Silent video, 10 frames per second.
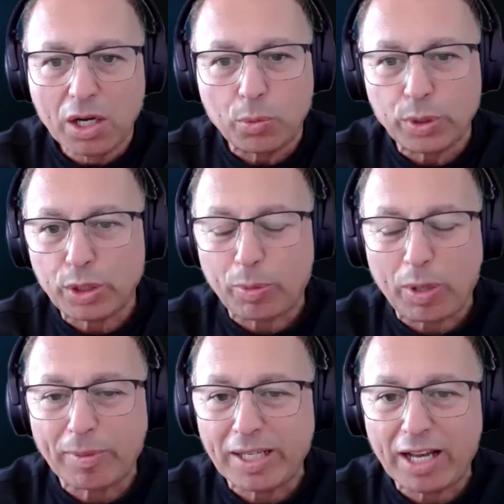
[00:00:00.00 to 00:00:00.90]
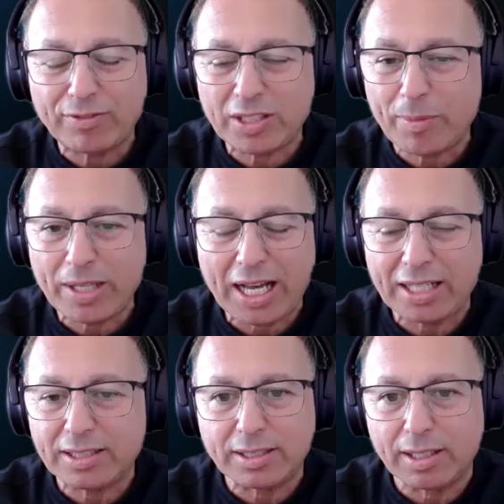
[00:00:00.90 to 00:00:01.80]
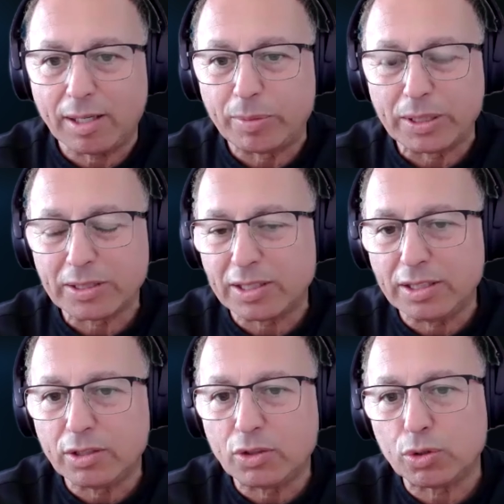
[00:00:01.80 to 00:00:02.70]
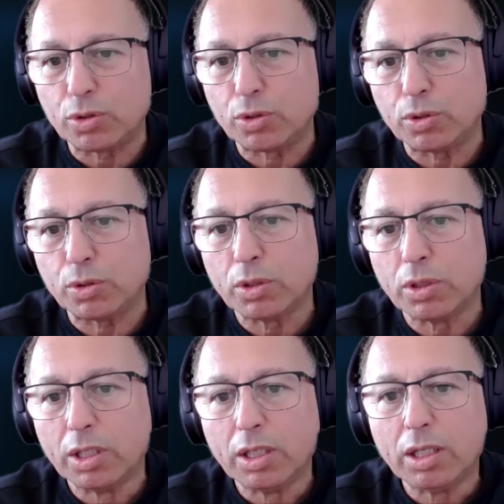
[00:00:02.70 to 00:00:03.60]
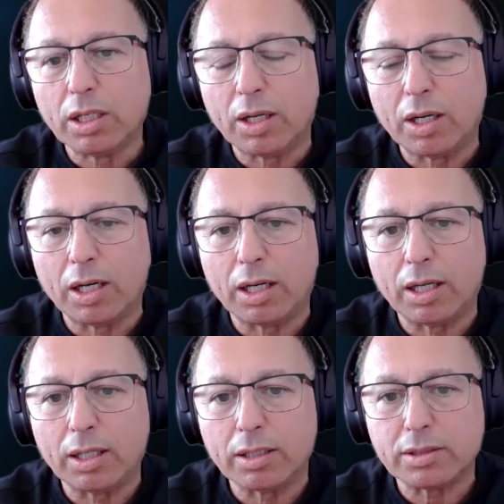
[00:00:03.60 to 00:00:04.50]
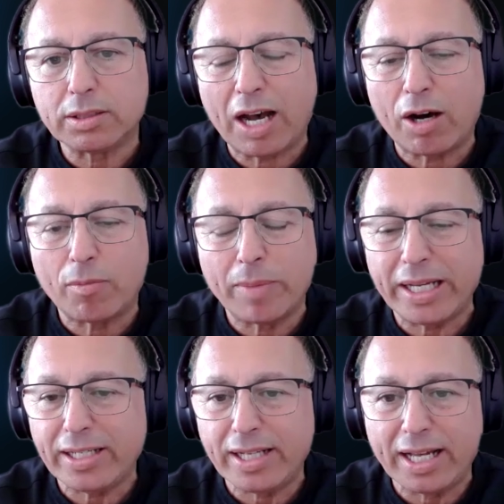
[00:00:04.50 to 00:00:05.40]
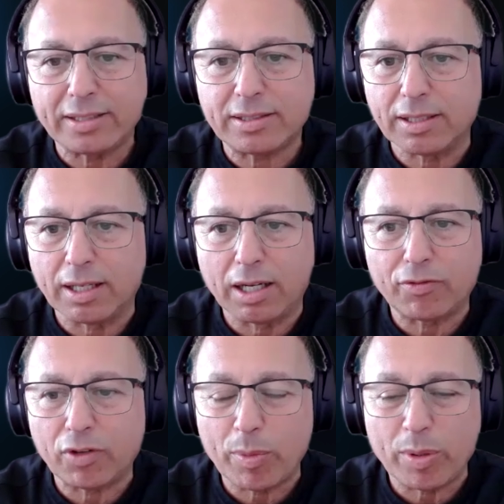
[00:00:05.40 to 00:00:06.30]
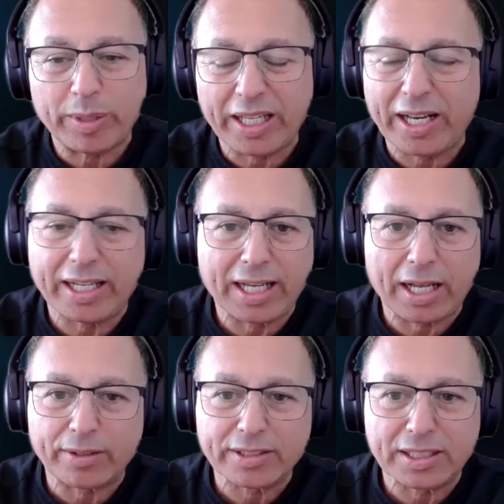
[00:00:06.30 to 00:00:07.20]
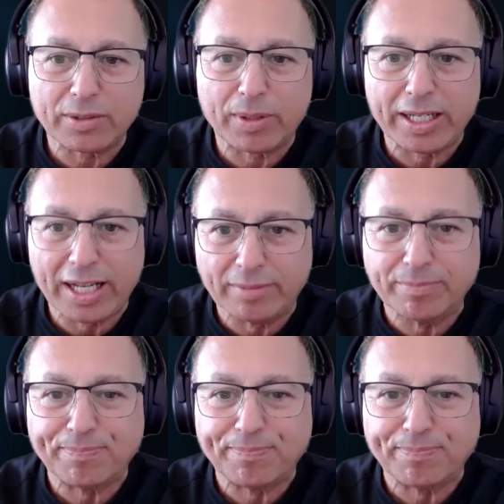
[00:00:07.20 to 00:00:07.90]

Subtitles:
we could probably have some of that built into Tau Mainnet from the beginning. I don't see why not.